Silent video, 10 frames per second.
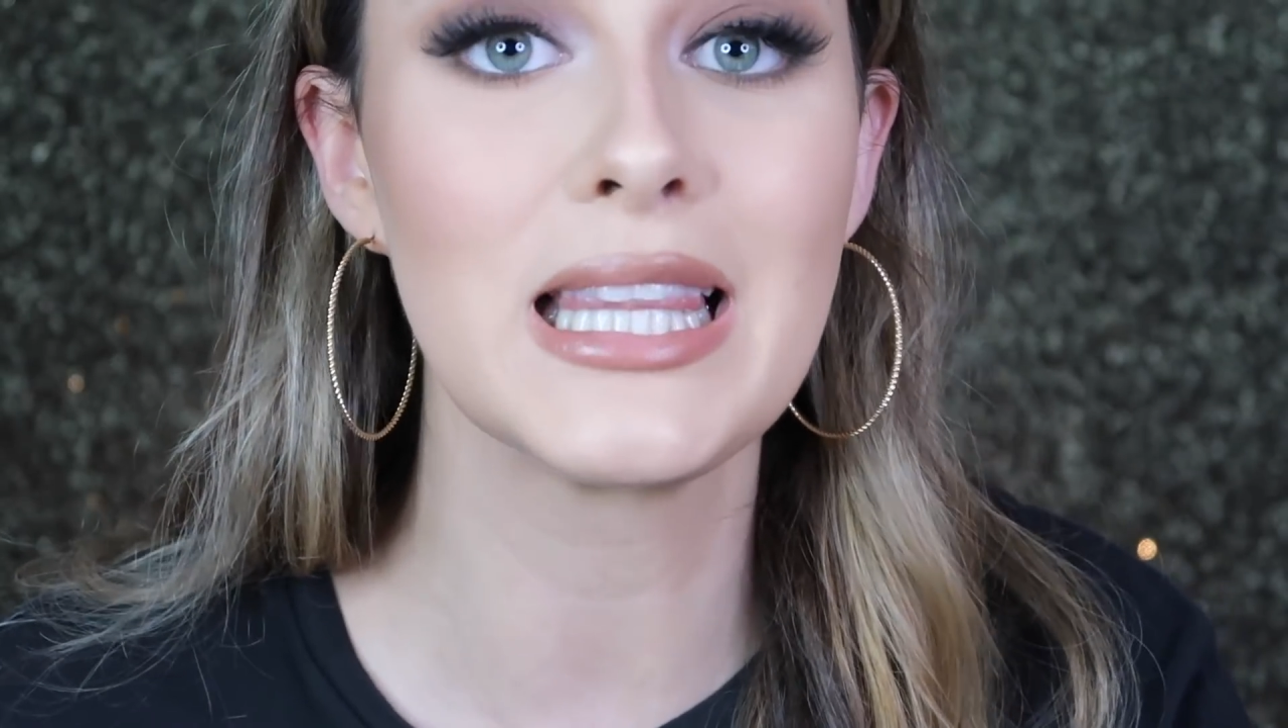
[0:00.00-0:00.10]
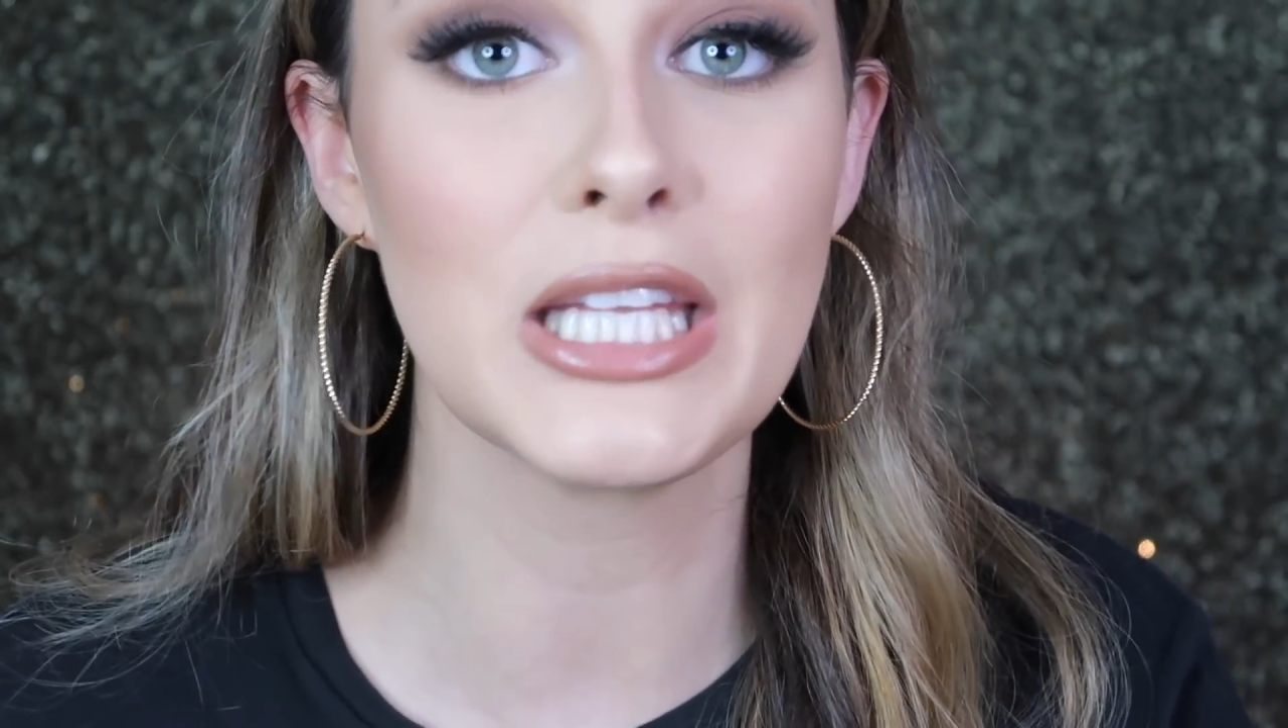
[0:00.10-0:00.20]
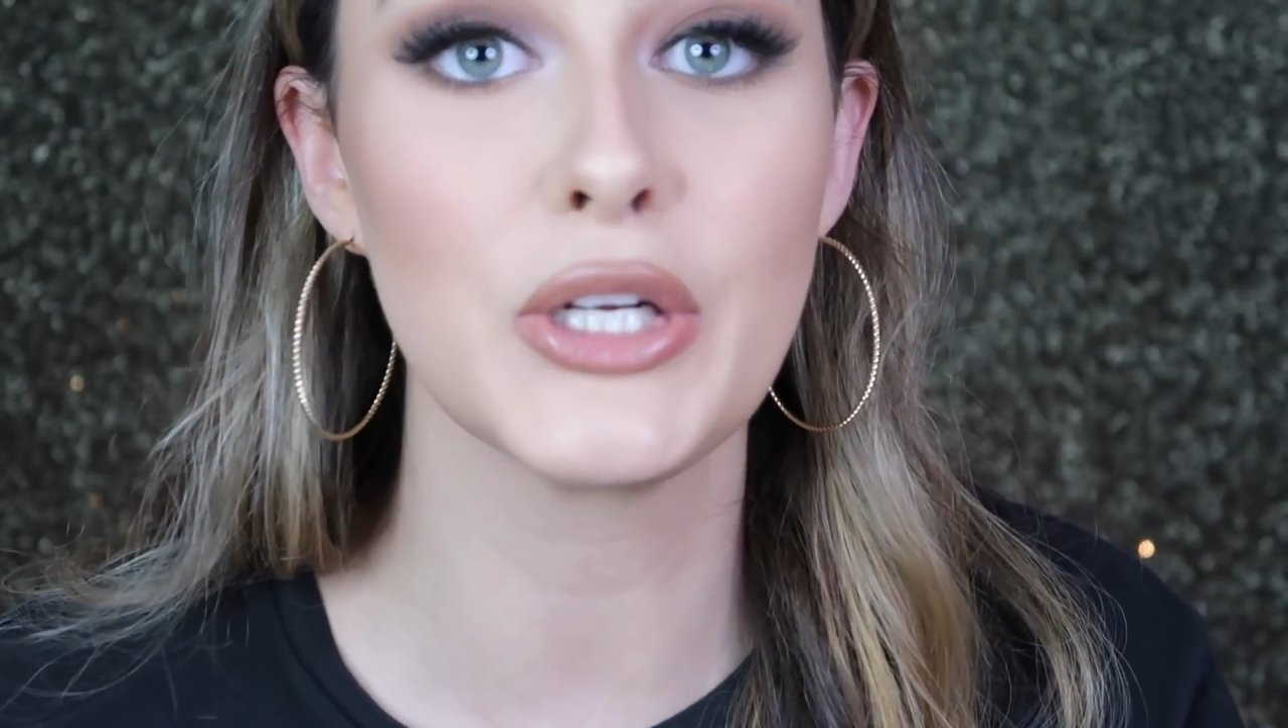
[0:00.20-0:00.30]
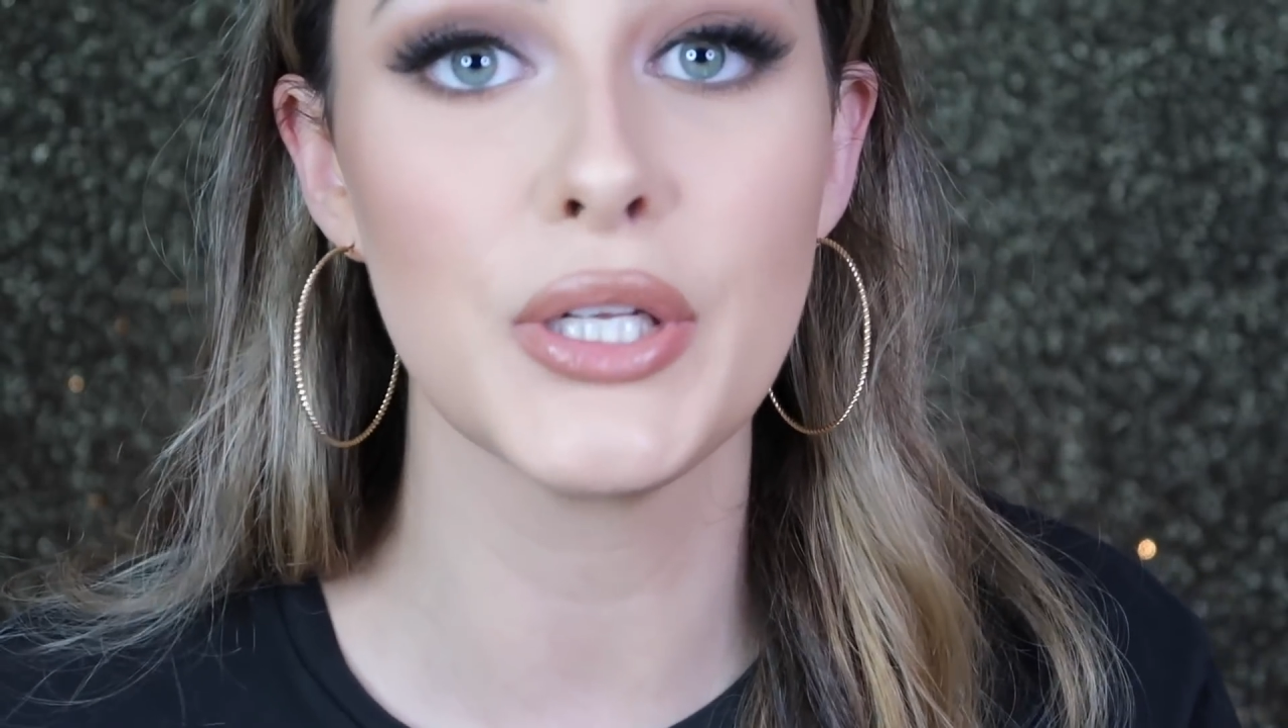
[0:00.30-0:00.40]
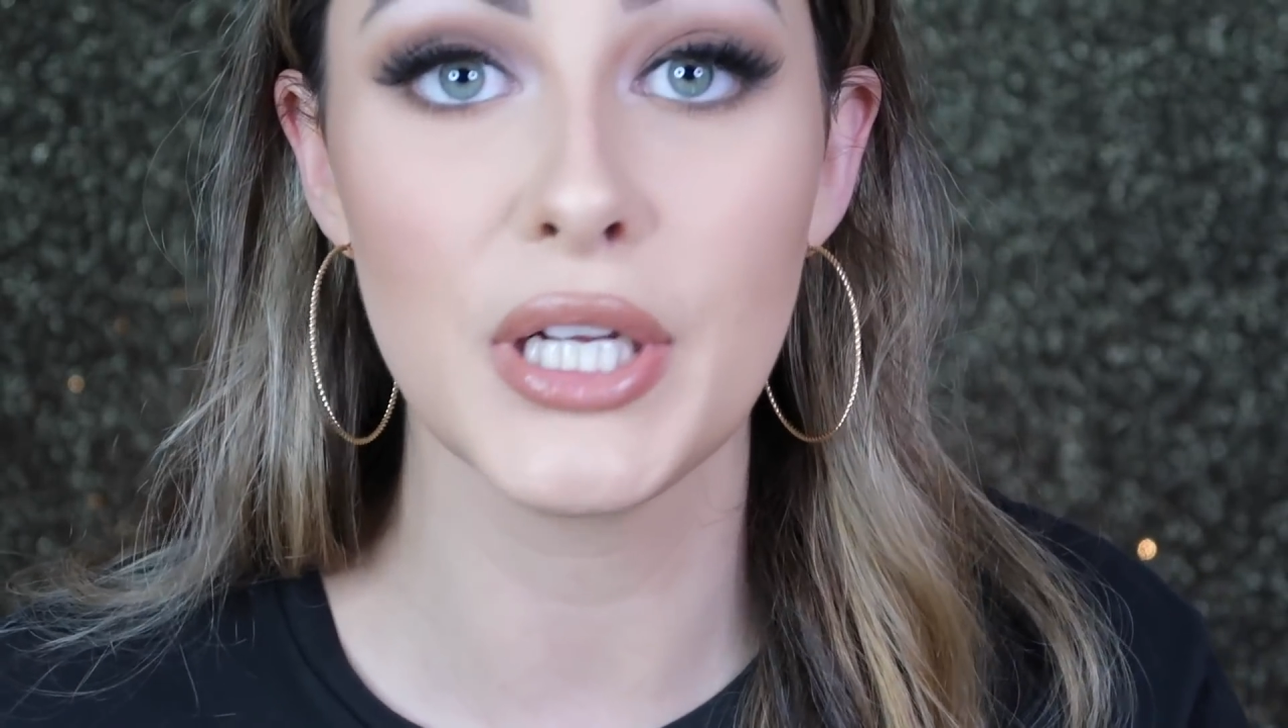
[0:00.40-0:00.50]

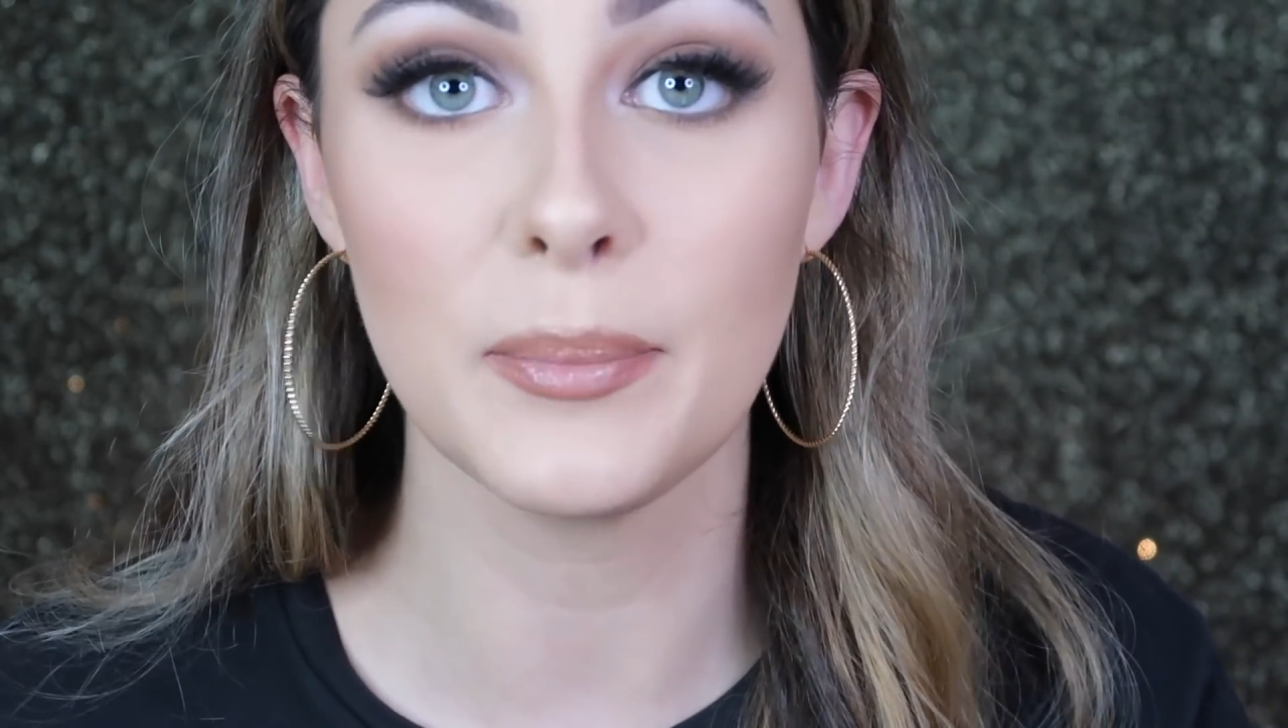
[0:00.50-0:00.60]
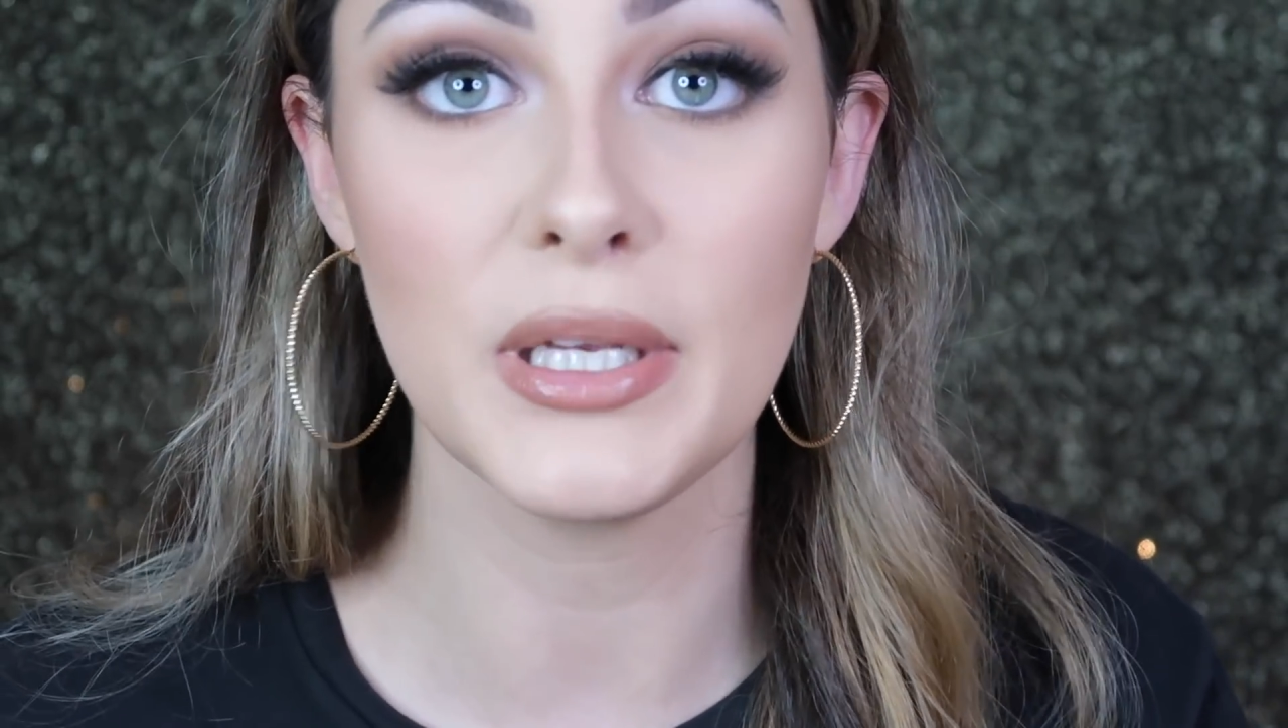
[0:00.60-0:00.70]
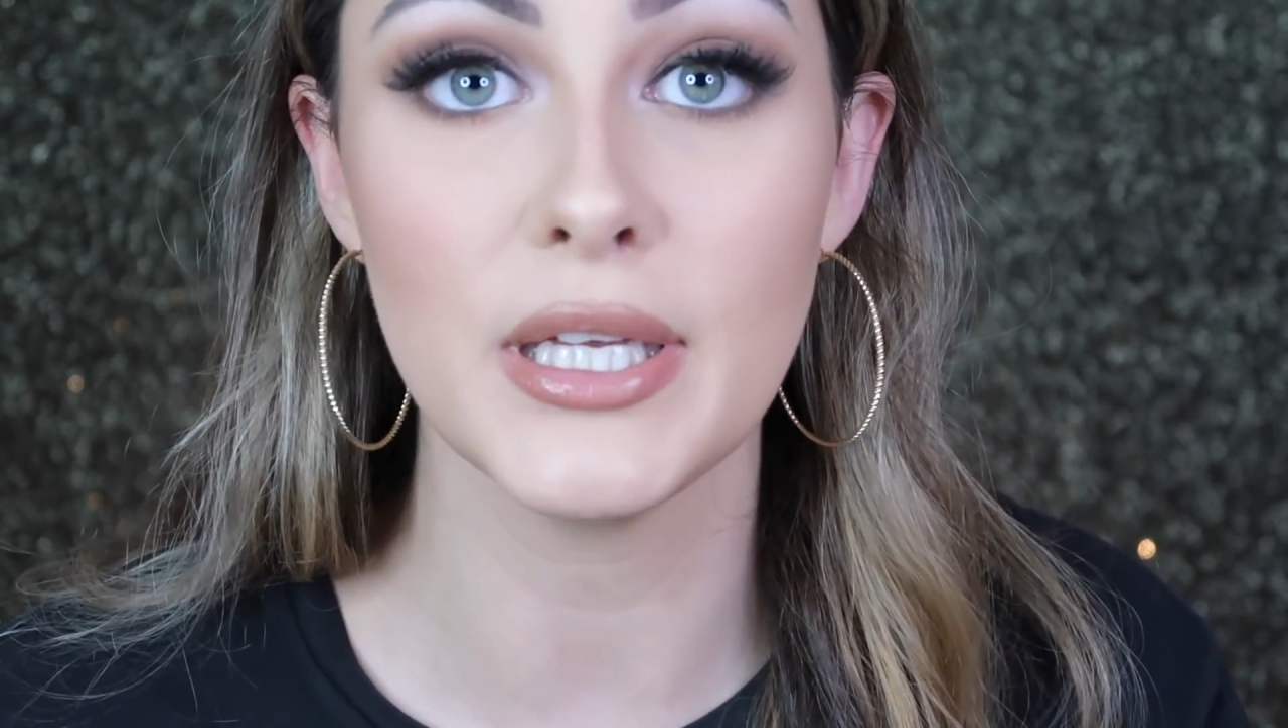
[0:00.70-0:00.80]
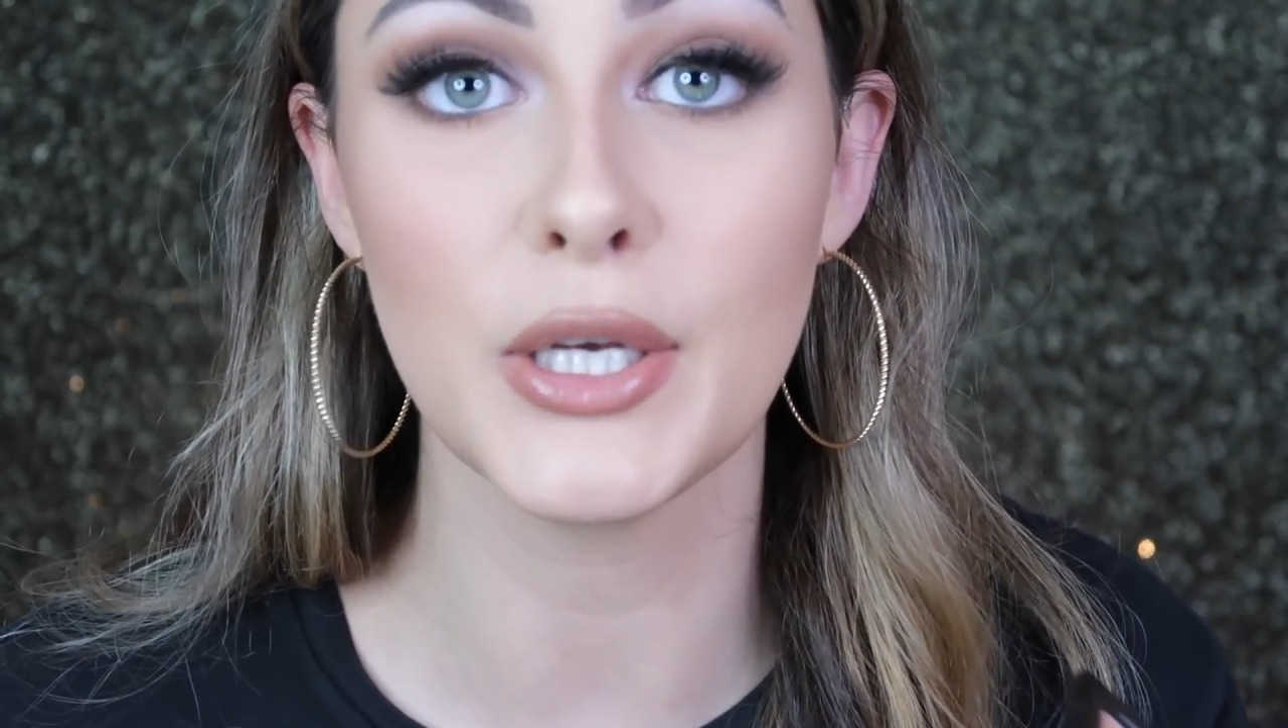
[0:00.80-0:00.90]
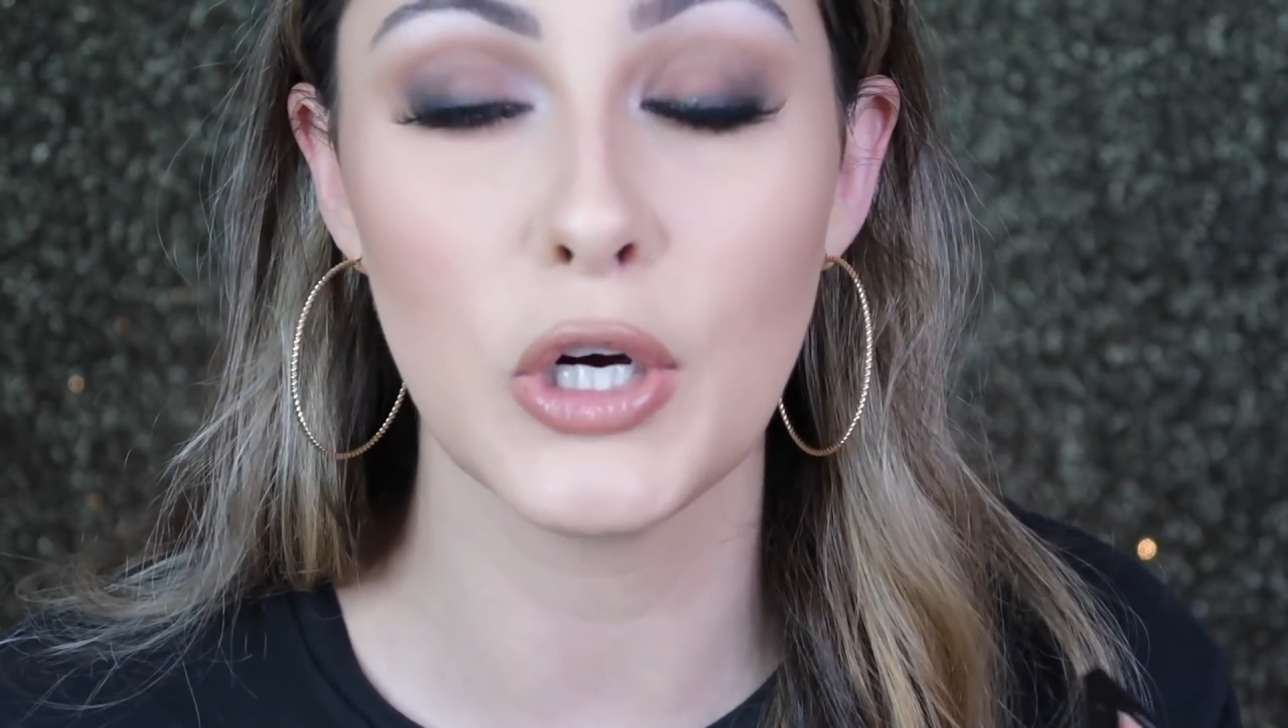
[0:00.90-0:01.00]
literally gonna be like